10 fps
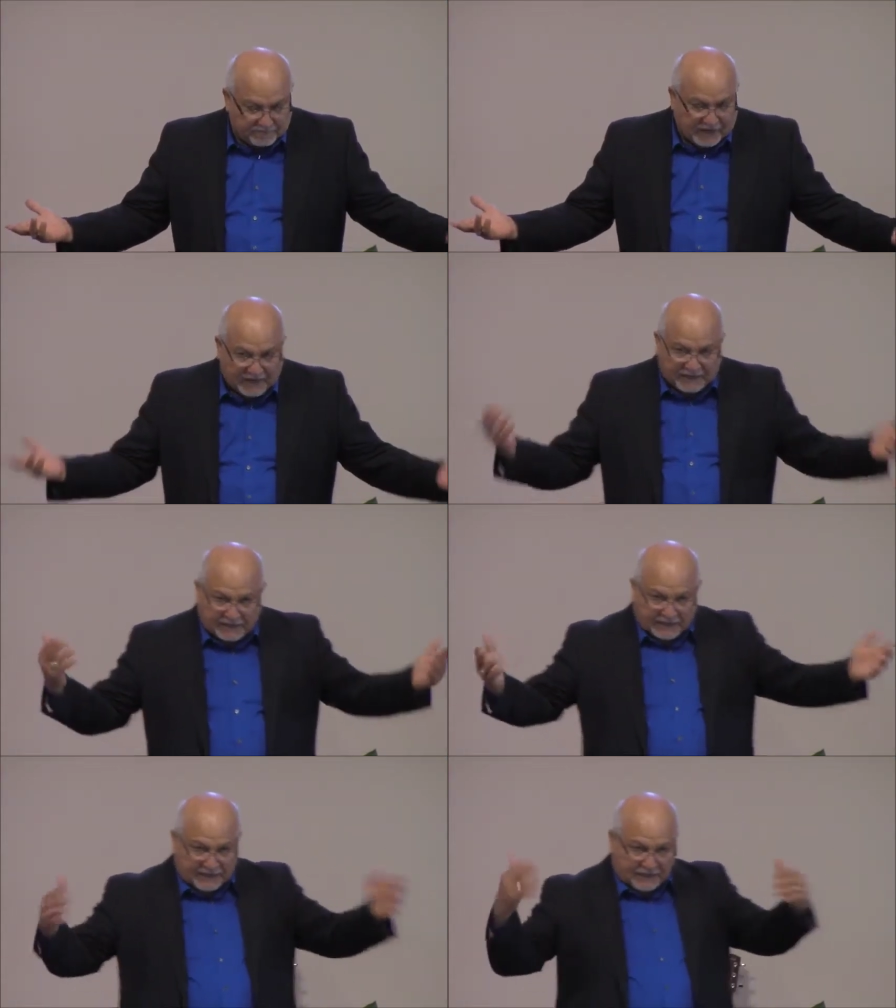
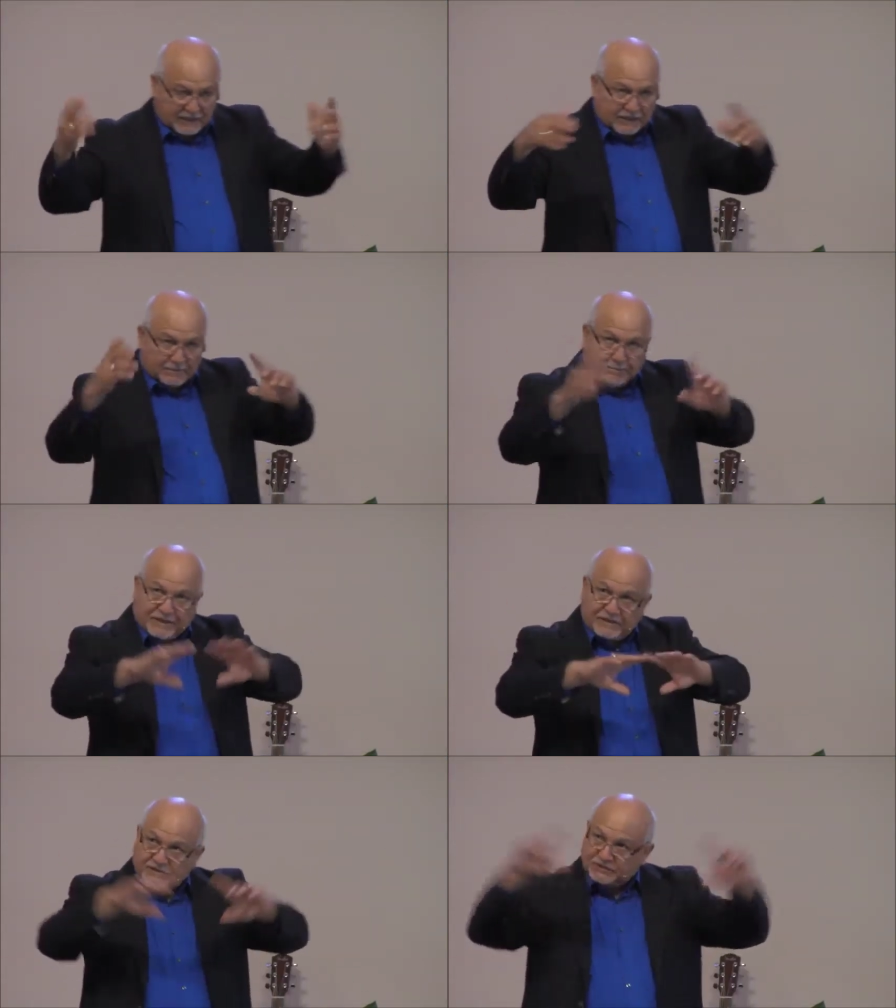I.e., in
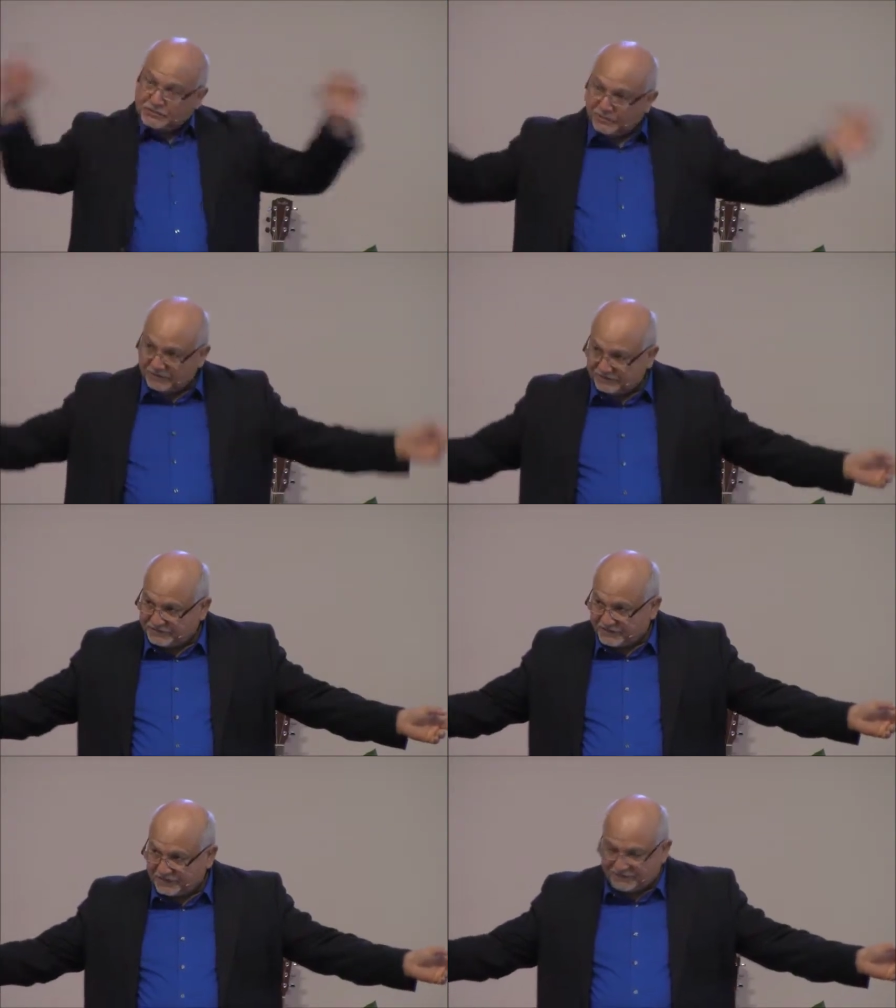comparison to all these
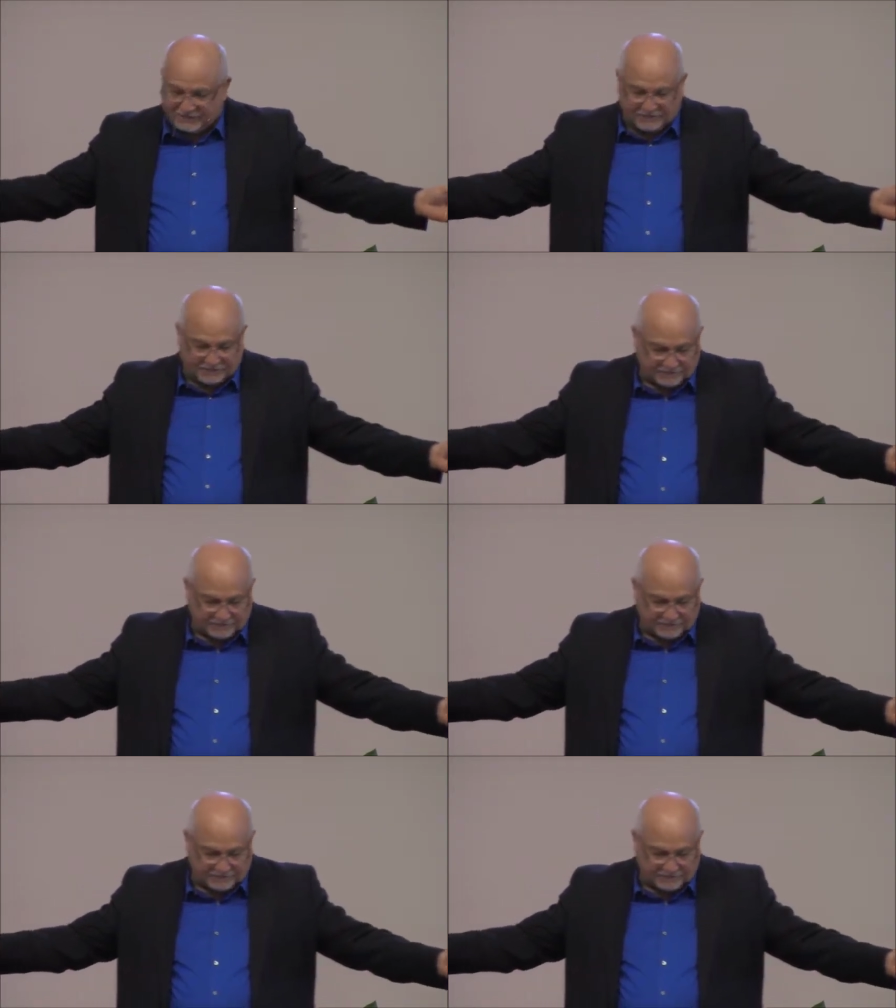gods?